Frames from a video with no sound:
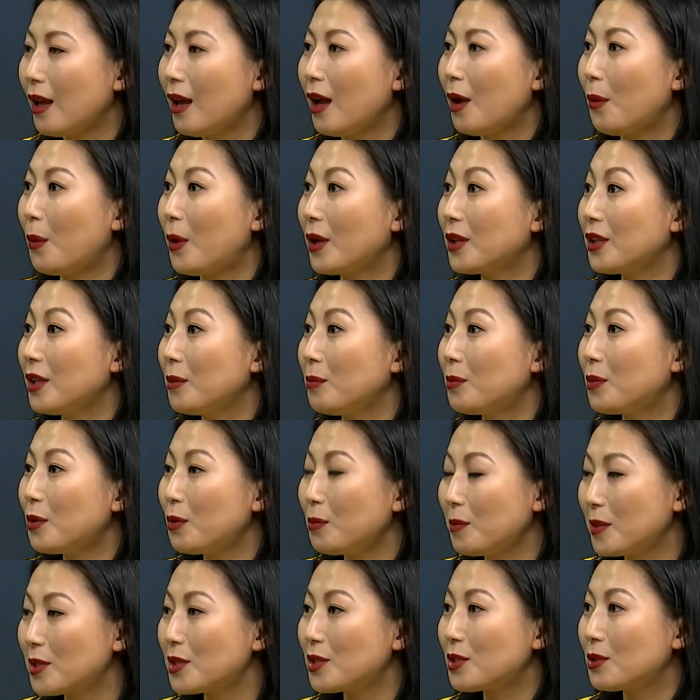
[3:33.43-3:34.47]
what
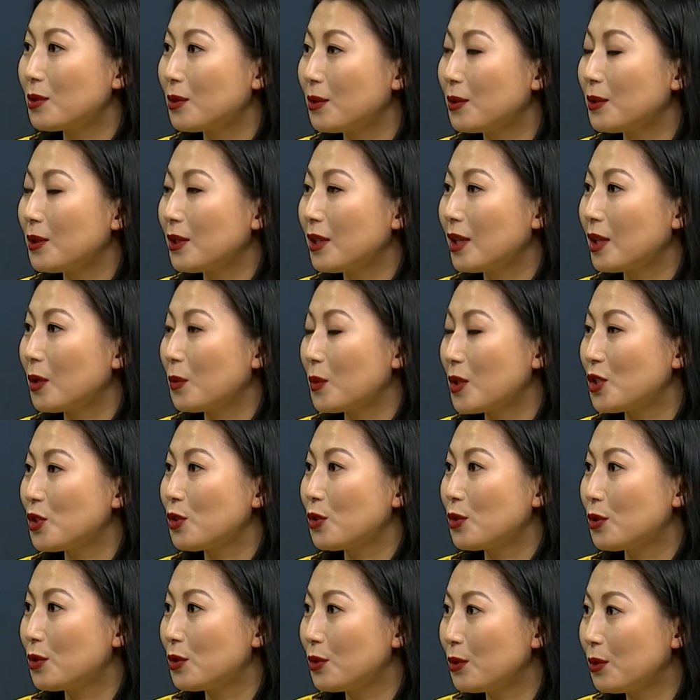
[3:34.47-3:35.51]
improvements do you think we
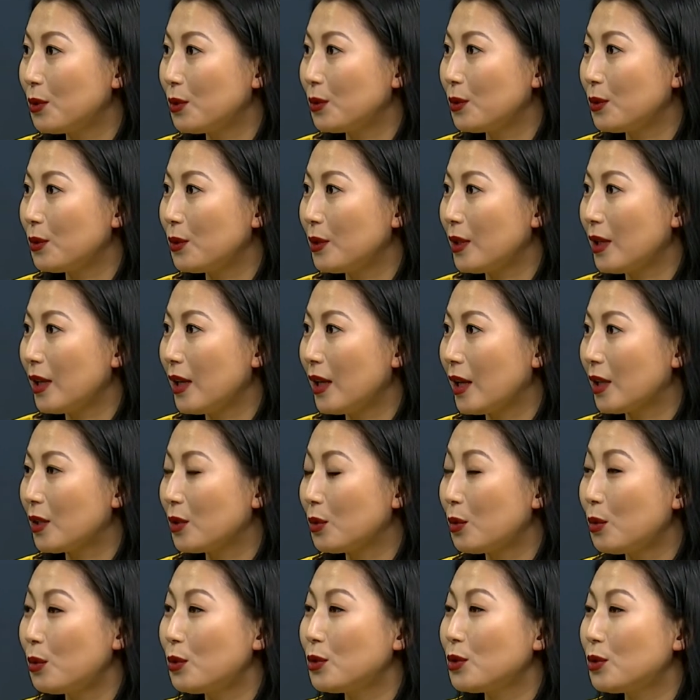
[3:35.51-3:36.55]
should do, and
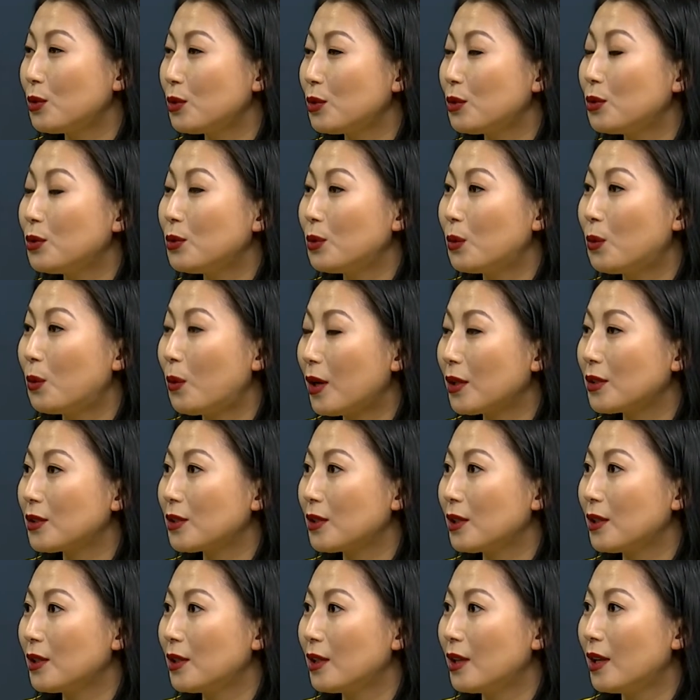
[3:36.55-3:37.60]
who should do what
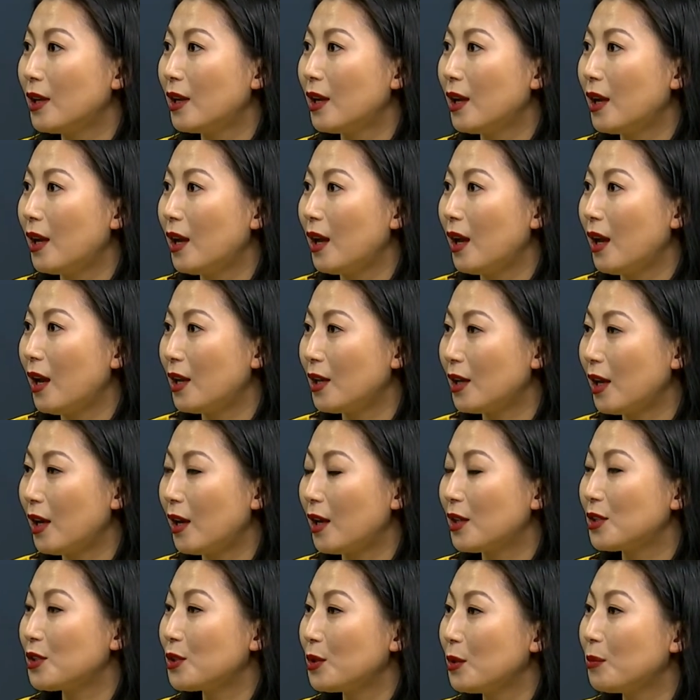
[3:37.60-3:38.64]

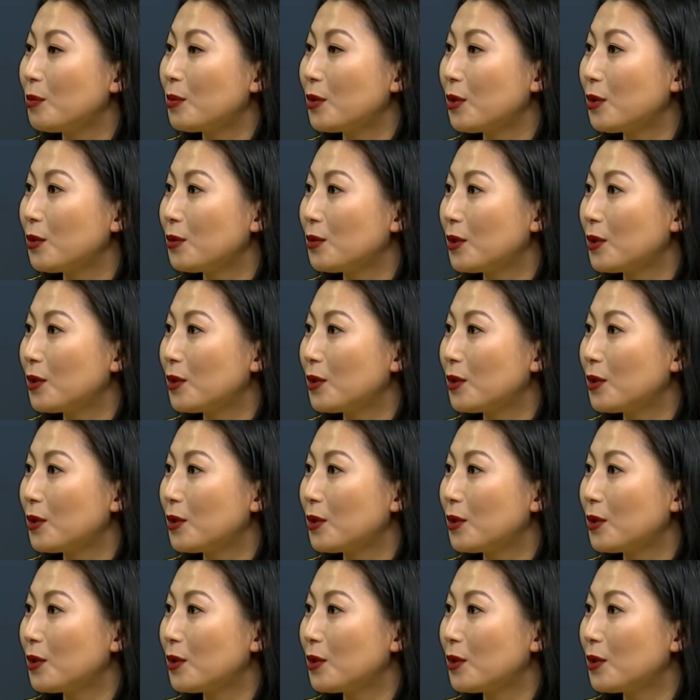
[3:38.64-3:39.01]
to improve